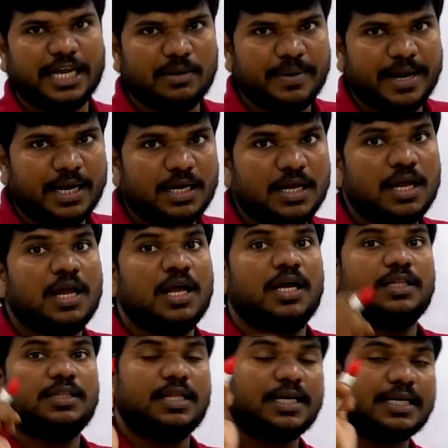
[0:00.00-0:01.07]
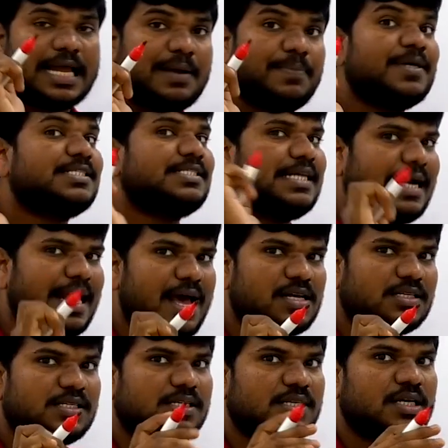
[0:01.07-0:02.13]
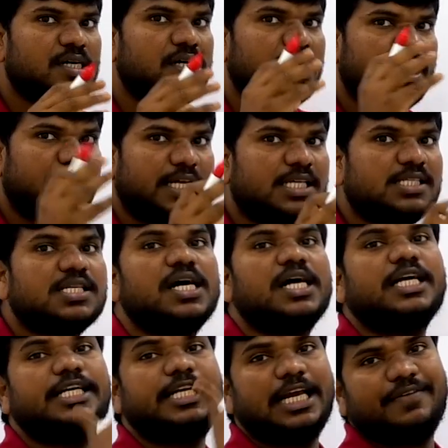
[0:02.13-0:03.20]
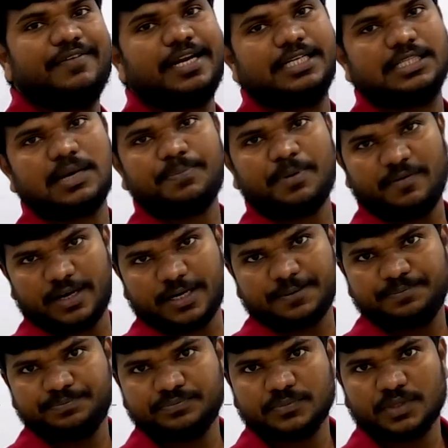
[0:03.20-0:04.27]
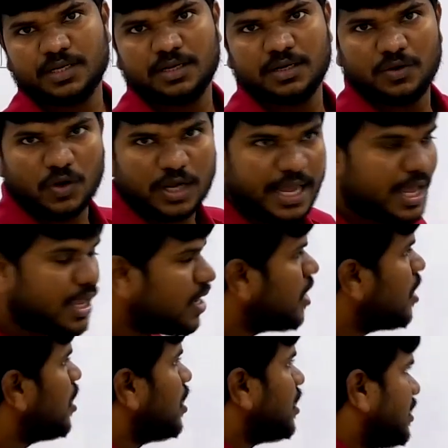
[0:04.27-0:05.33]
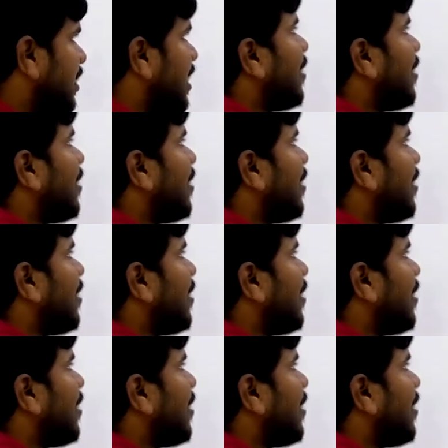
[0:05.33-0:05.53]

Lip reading: element, that can be said as it is delivering the power. Okay, see,